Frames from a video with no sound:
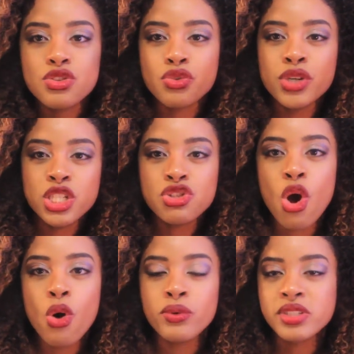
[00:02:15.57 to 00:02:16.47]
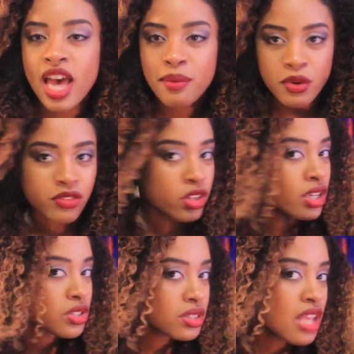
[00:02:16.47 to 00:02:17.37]
three-tone type of
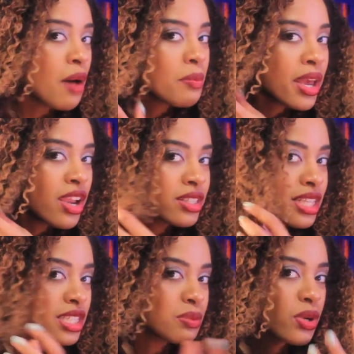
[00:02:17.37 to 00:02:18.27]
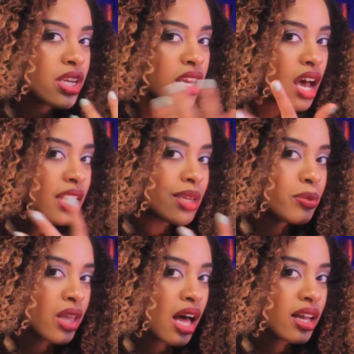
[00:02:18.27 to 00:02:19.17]
look. So the top of my hair is like this pretty honey
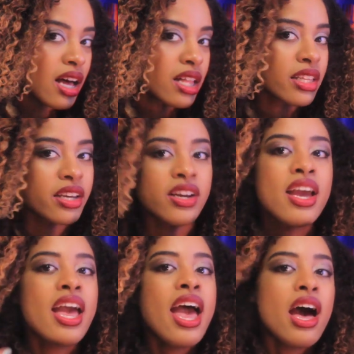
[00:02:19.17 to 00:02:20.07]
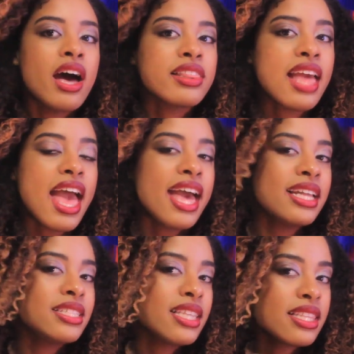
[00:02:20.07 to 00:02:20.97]
blonde color on the ends,